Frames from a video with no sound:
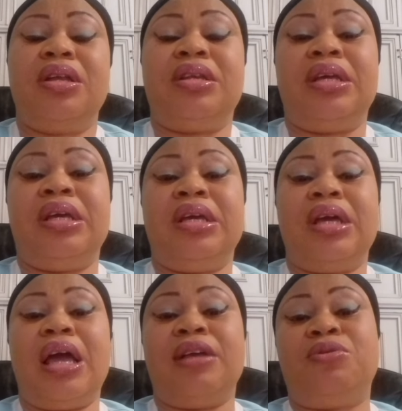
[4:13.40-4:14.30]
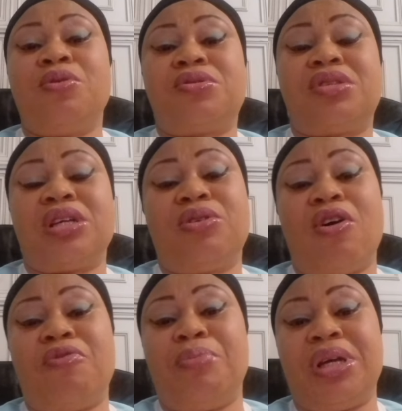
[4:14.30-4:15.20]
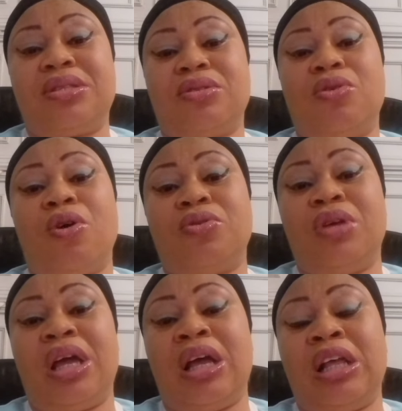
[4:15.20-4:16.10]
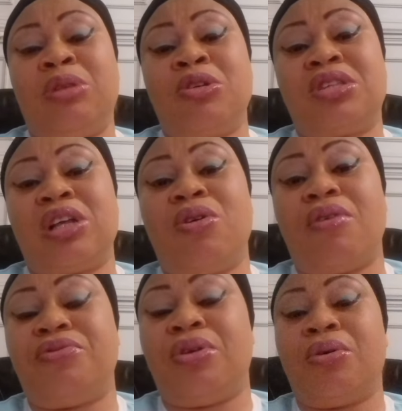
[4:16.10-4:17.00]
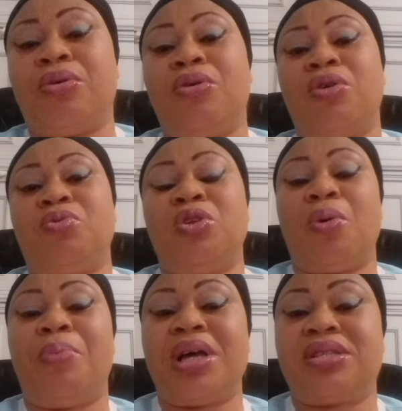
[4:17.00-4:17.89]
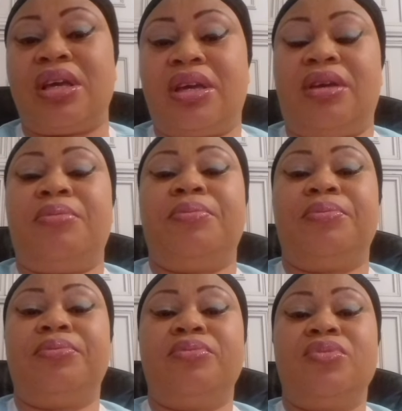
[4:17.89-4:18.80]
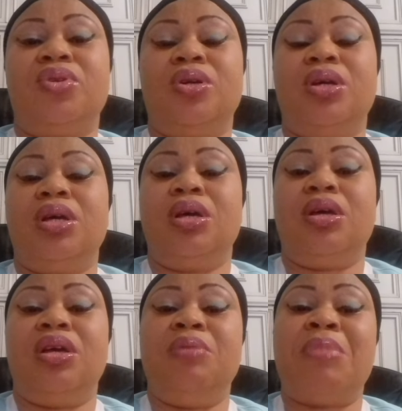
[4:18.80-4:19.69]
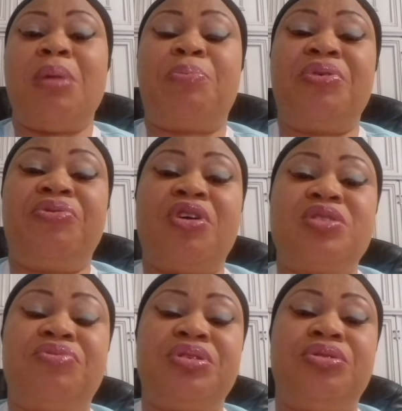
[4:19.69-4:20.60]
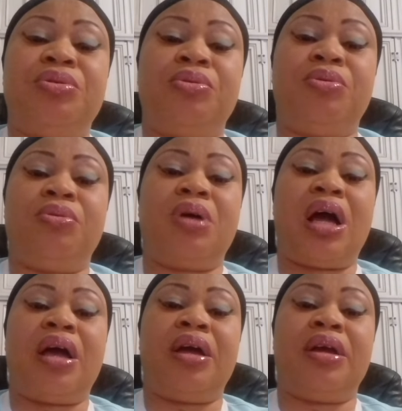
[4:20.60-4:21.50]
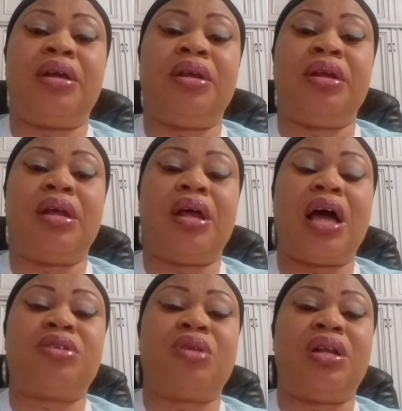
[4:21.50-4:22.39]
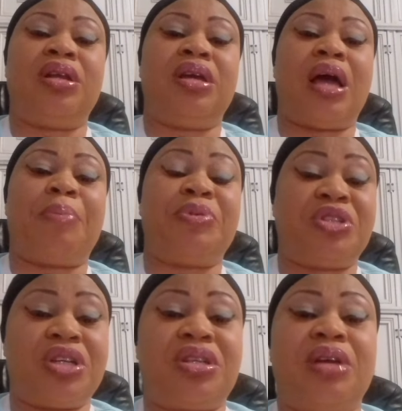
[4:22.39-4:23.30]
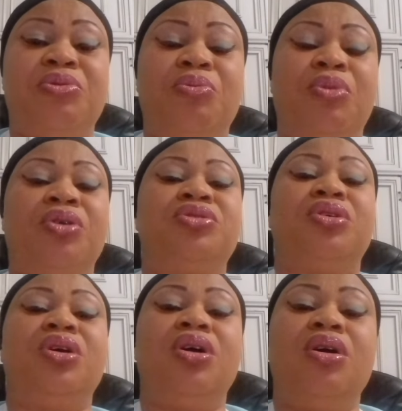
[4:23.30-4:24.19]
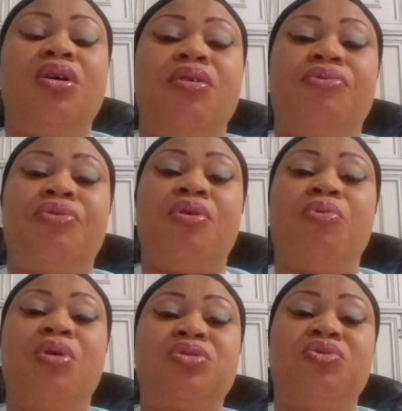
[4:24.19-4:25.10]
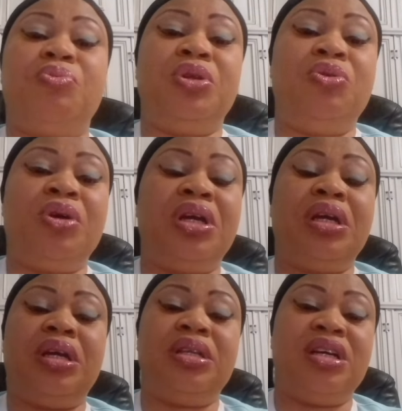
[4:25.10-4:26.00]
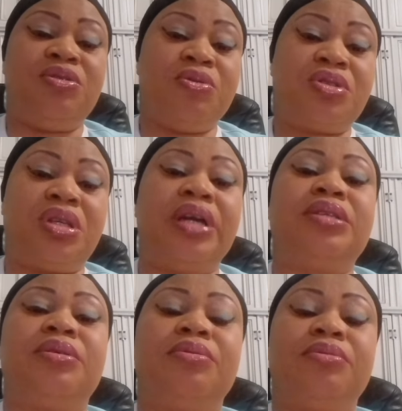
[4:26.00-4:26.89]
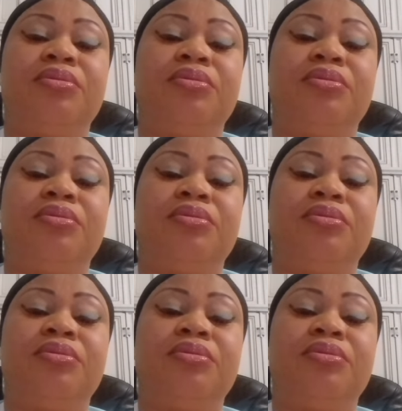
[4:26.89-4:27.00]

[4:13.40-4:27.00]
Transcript: the Edo State government, Edo State Governor Godwin Obaseki. In my previous video, I actually appreciated you much for what you'll be doing in Edo State.